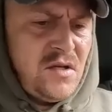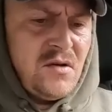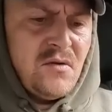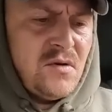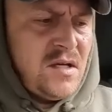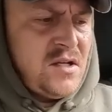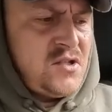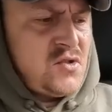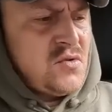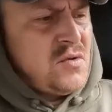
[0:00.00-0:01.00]
you know,
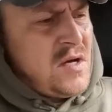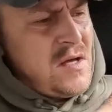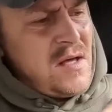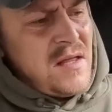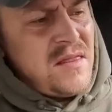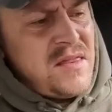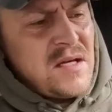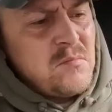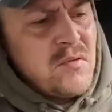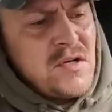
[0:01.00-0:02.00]
initial
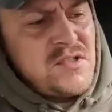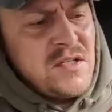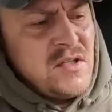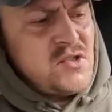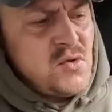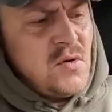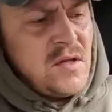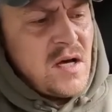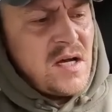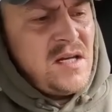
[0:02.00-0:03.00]
thick brush at the
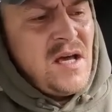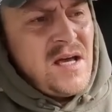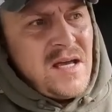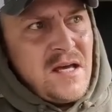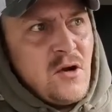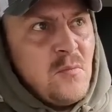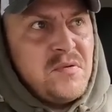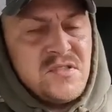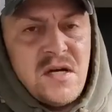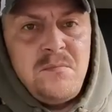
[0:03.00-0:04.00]
shoreline, it
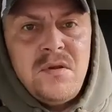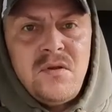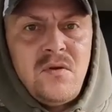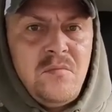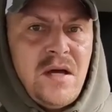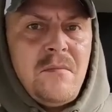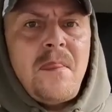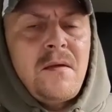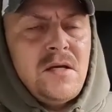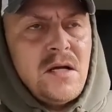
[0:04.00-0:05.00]
opens up a little bit,
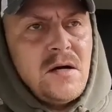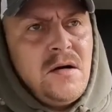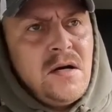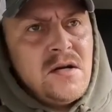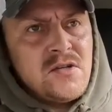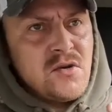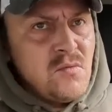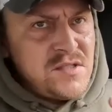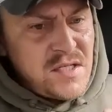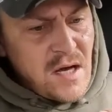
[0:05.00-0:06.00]
you know. So
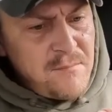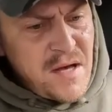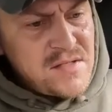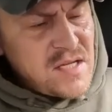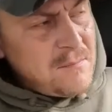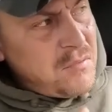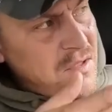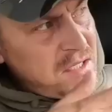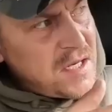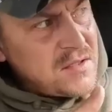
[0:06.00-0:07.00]
once he got past that
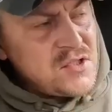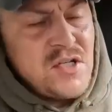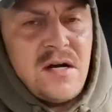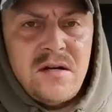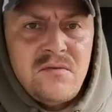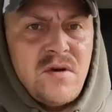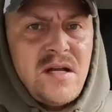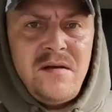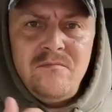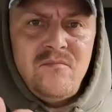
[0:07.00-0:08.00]
point, he had the shotgun
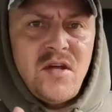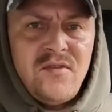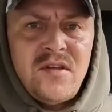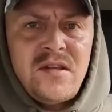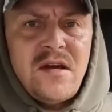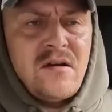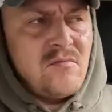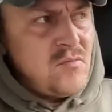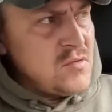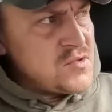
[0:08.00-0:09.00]
ready, nothing
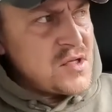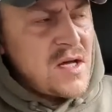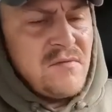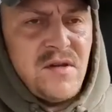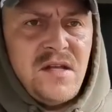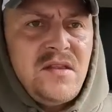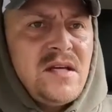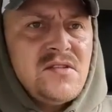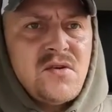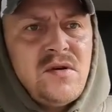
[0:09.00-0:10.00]
there, no sign of
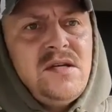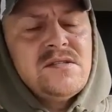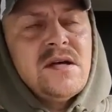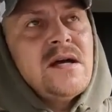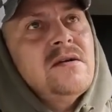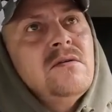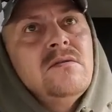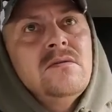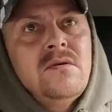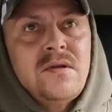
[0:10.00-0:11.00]
anything. So he's like,
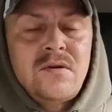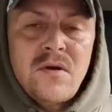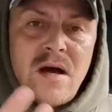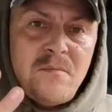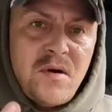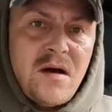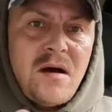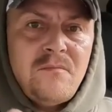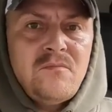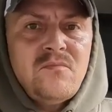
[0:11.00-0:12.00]
holy crap, I,
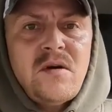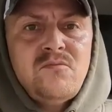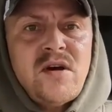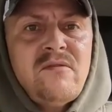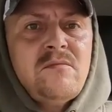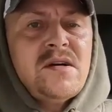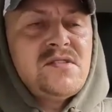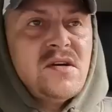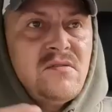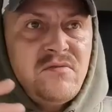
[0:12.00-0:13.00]
I'm I'm driving
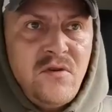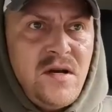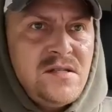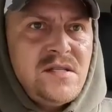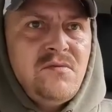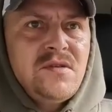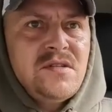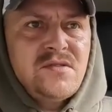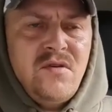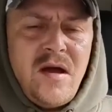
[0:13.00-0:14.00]
myself crazy
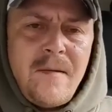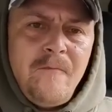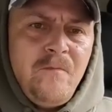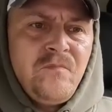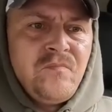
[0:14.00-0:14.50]
with this crap.